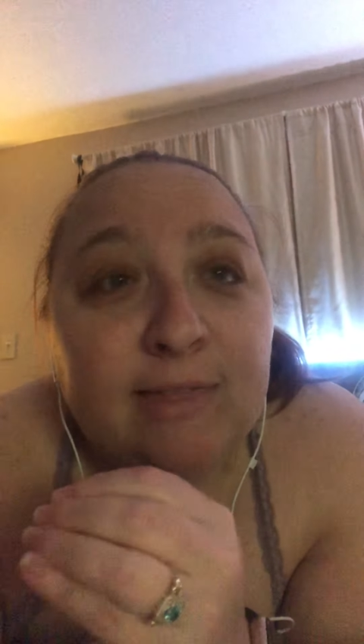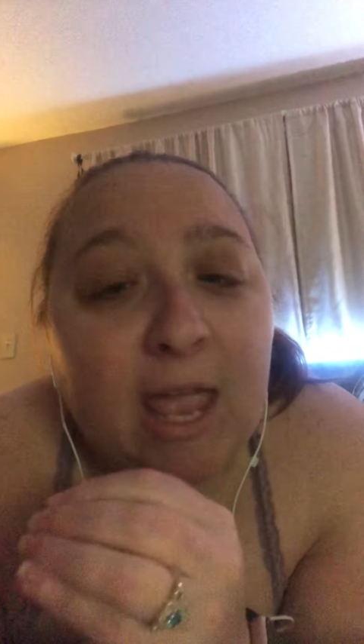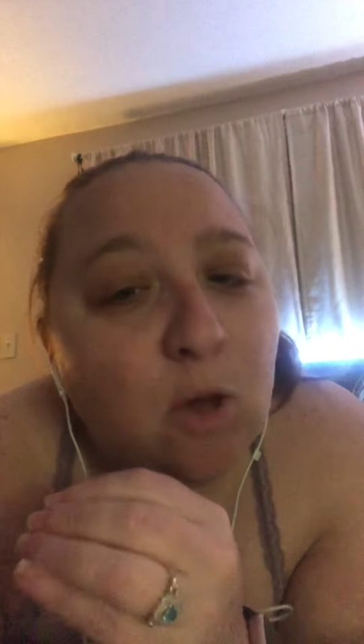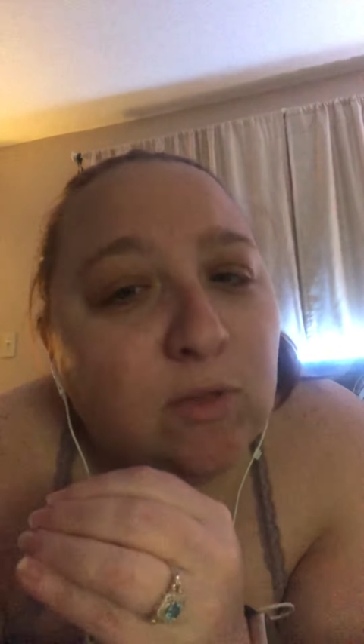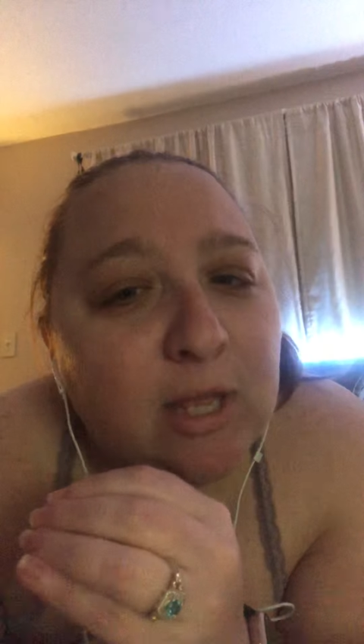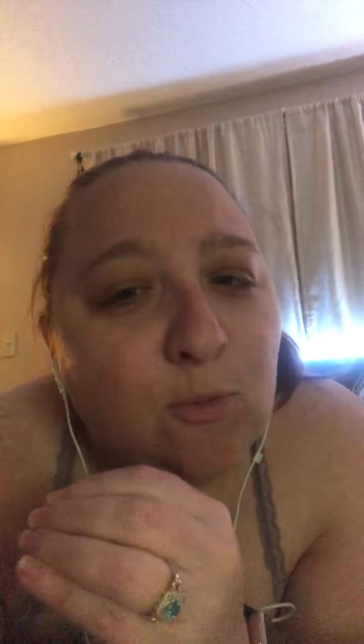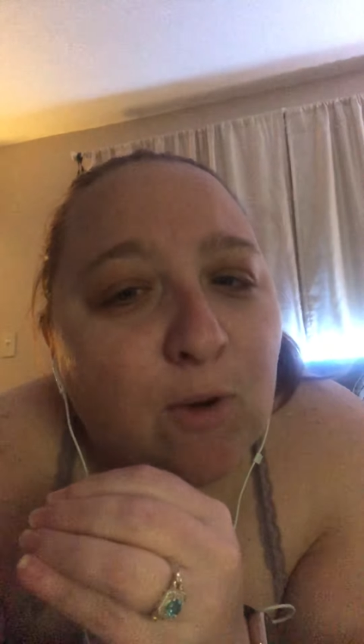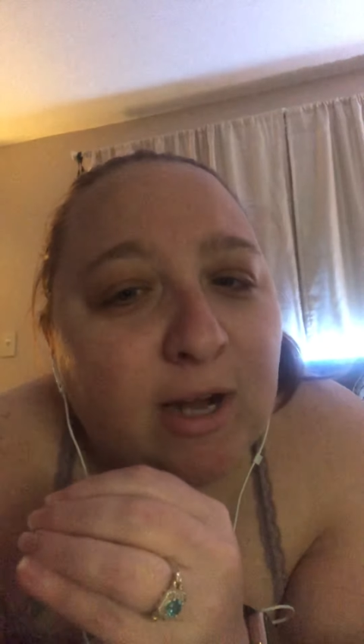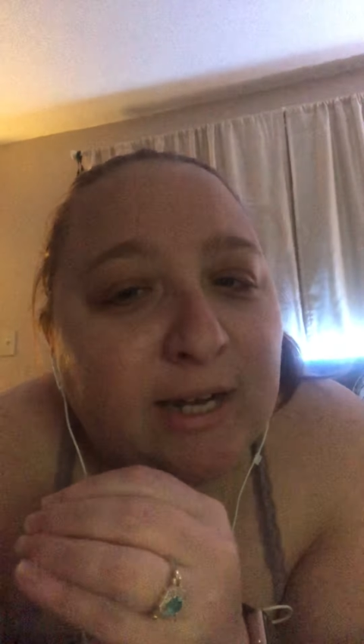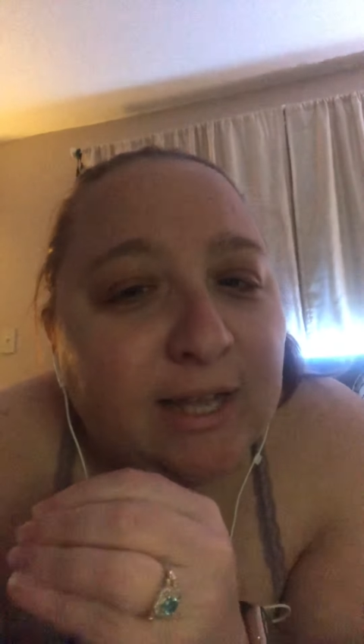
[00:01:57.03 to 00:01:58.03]
They only
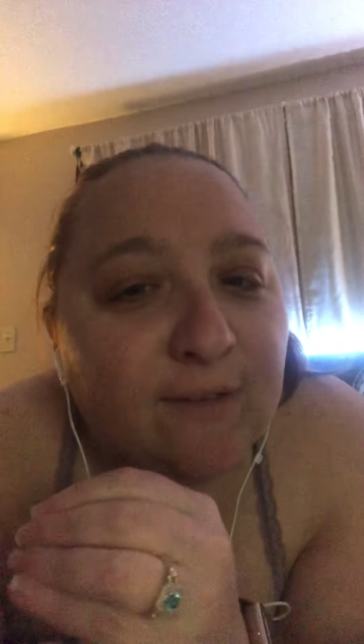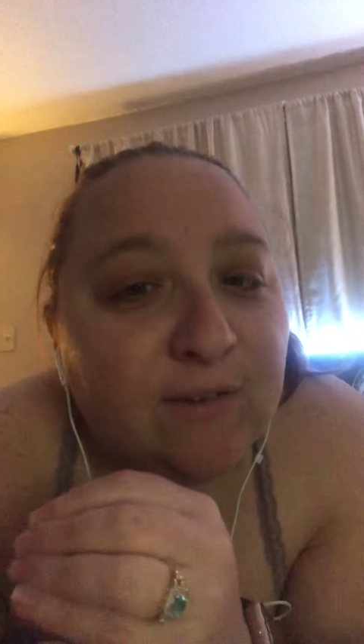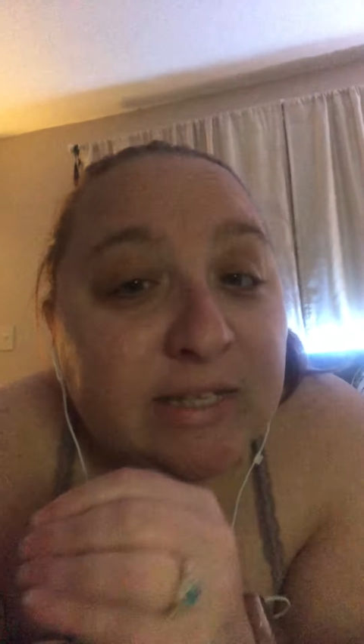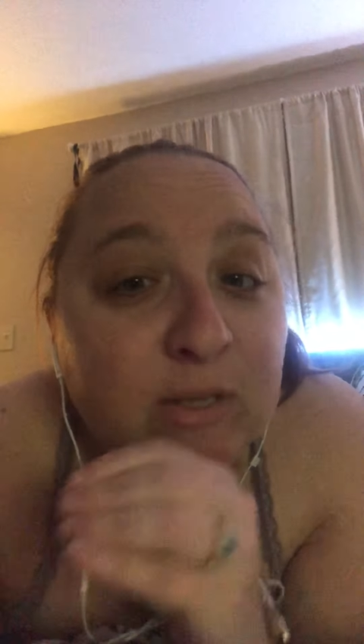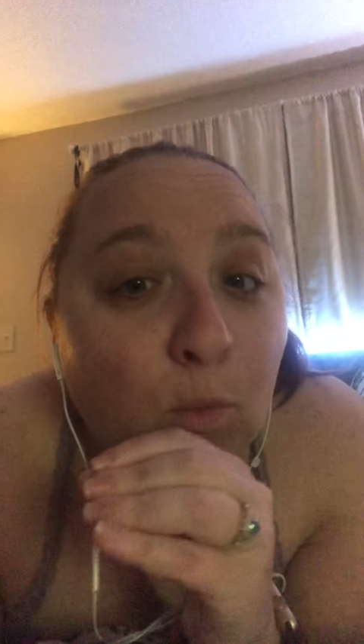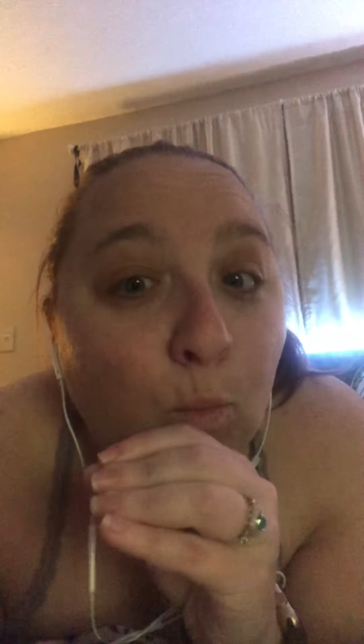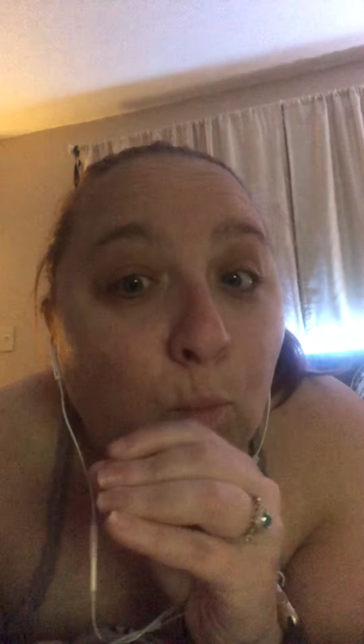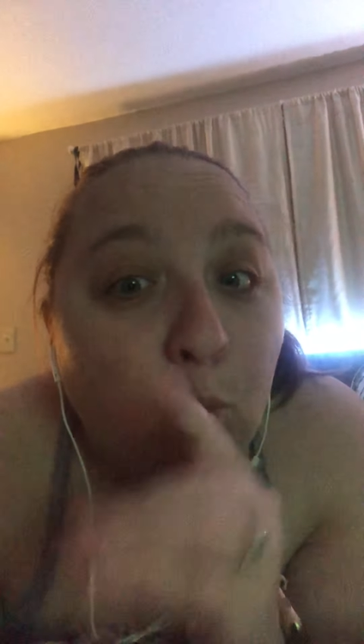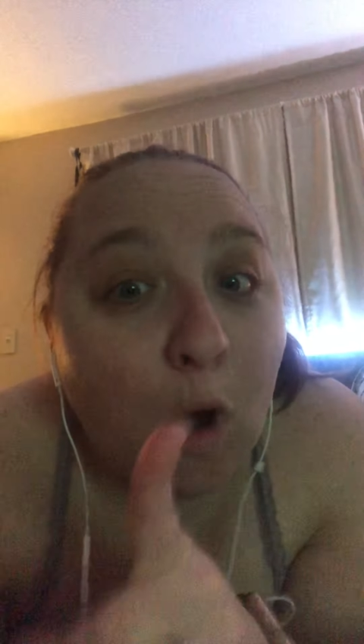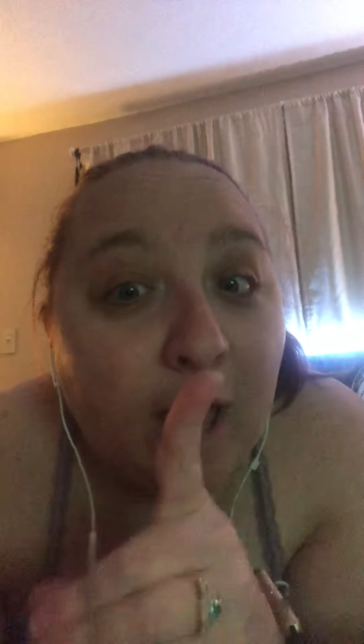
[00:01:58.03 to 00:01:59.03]
wanted to give us
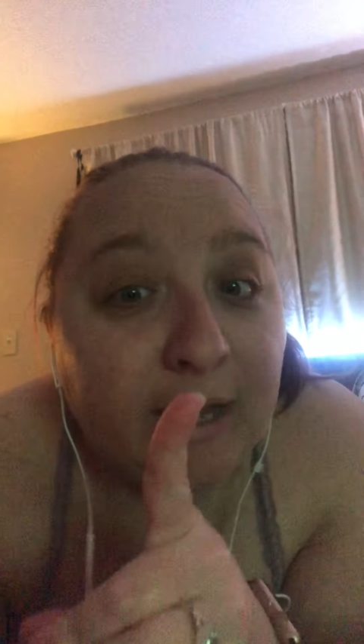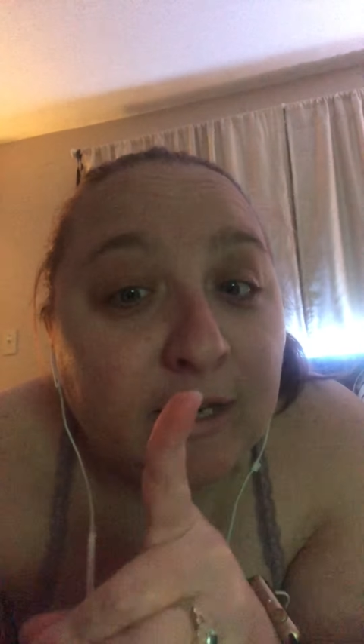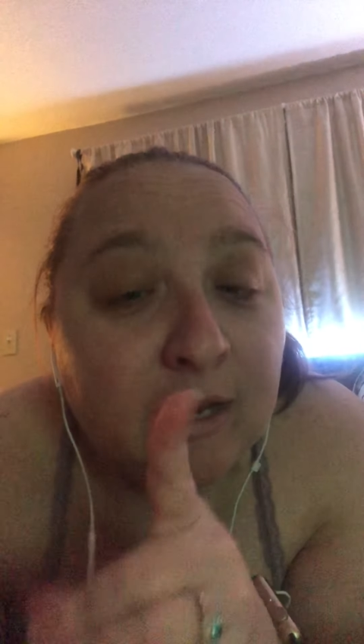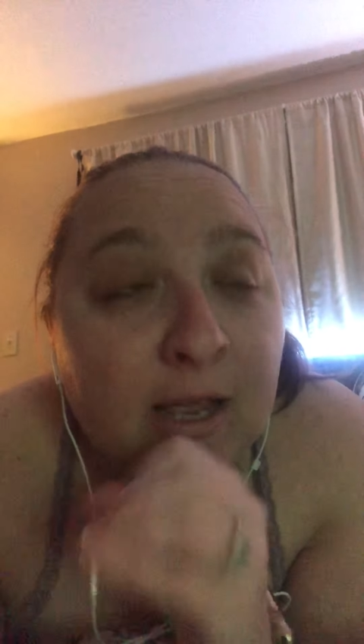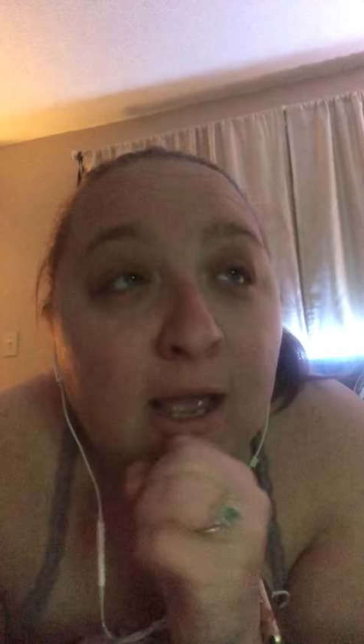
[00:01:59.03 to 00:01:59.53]
one.